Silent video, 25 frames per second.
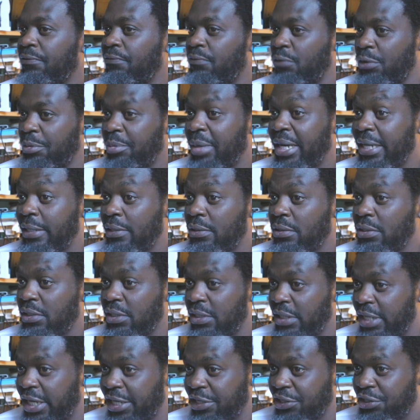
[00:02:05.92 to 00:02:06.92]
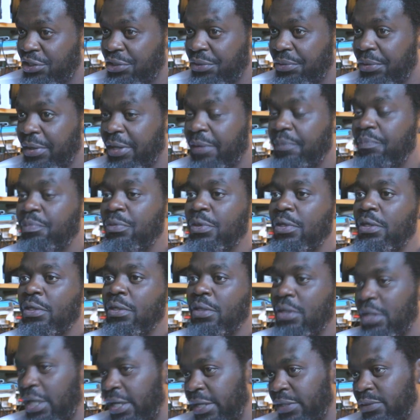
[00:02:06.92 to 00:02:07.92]
of women in Nigeria,
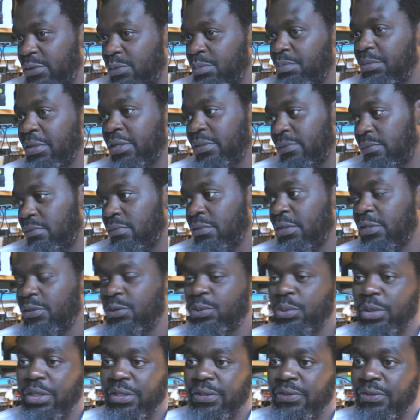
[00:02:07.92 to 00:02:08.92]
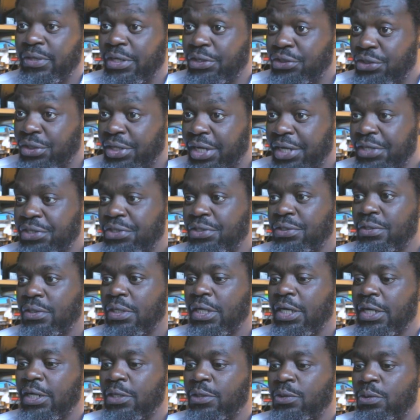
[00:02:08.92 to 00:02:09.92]
as well as
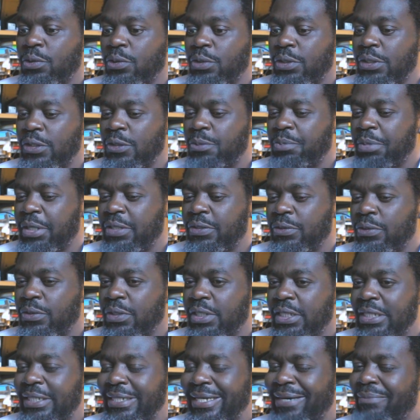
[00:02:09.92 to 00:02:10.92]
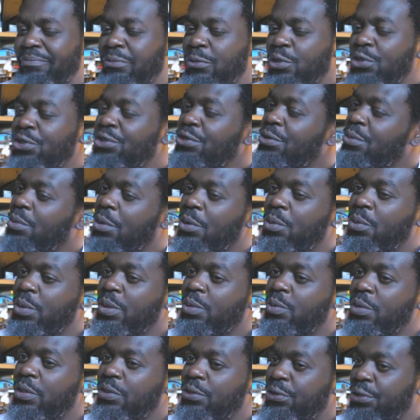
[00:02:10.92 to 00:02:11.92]
education. And on this particular day, I'm not sure what
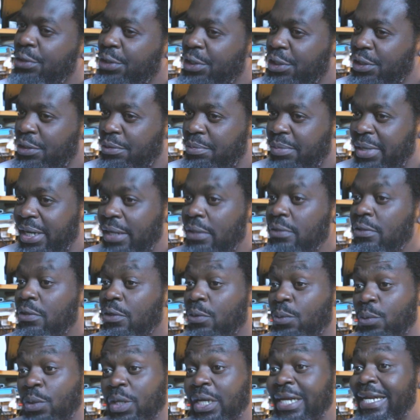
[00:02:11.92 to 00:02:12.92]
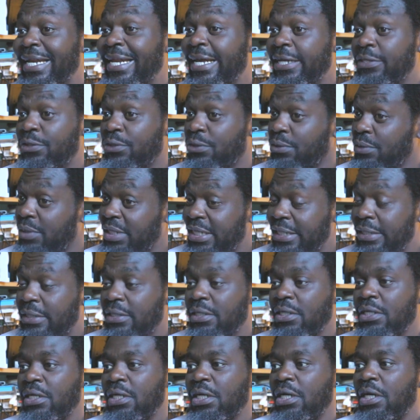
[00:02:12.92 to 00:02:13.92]
we were talking about or what led to it,
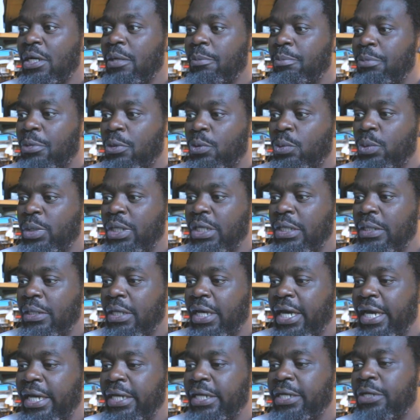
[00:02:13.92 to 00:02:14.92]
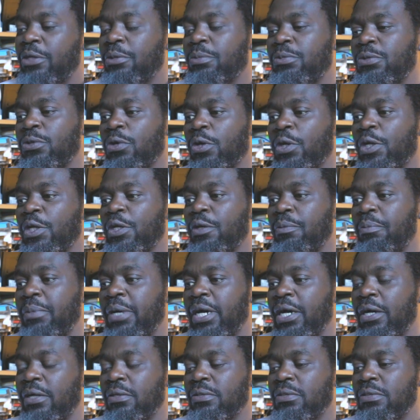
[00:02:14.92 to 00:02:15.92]
but we ended up talking
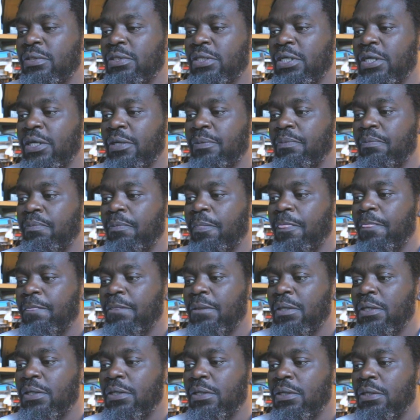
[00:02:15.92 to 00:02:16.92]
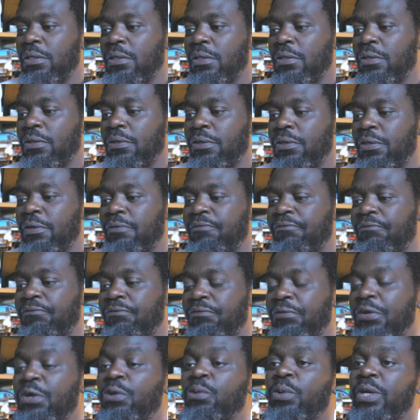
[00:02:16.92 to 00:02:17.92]
about the
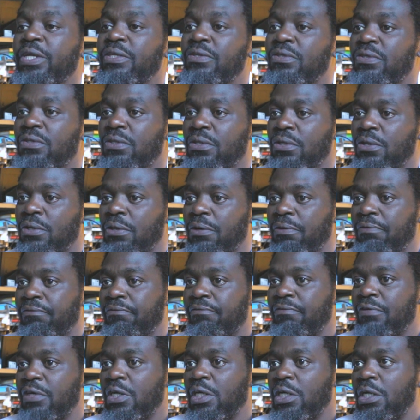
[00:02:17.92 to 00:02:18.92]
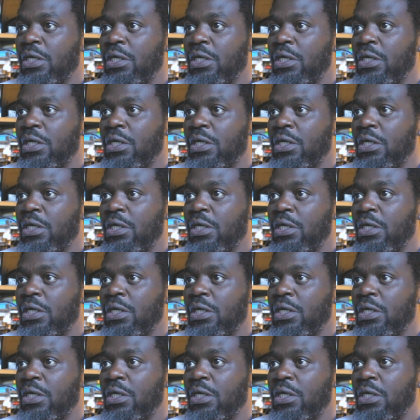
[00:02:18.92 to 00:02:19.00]
frequency of